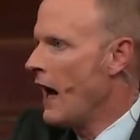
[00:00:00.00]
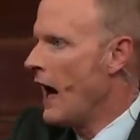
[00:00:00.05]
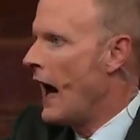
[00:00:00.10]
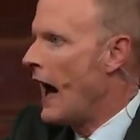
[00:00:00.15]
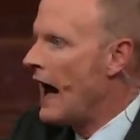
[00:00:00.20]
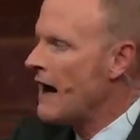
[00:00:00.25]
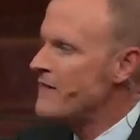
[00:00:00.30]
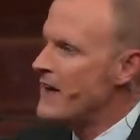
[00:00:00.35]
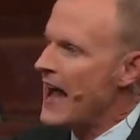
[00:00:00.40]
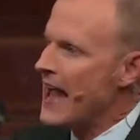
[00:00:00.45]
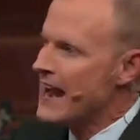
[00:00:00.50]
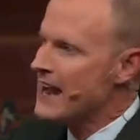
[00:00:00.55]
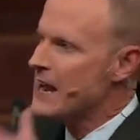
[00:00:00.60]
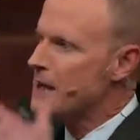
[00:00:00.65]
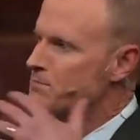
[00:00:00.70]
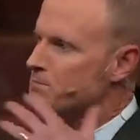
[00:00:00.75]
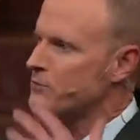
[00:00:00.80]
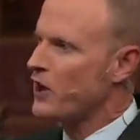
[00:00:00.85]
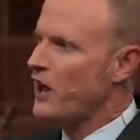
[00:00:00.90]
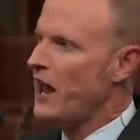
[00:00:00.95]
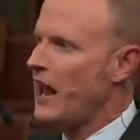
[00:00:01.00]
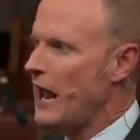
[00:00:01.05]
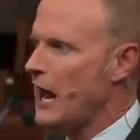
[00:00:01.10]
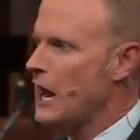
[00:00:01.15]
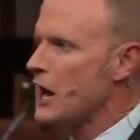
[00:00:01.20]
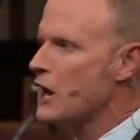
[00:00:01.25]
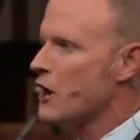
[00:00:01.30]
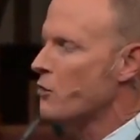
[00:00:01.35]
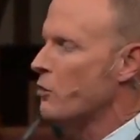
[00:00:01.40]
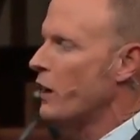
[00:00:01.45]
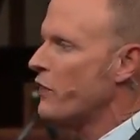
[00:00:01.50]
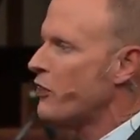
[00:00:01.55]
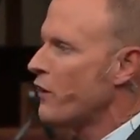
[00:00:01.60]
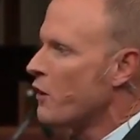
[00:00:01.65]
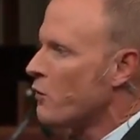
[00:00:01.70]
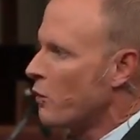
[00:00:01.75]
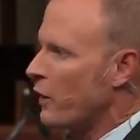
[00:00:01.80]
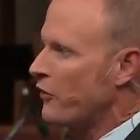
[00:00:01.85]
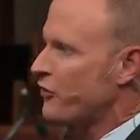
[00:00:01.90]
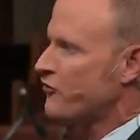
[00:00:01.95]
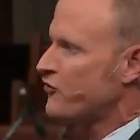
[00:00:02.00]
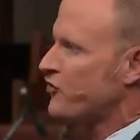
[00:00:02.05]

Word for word: I've had it up to here with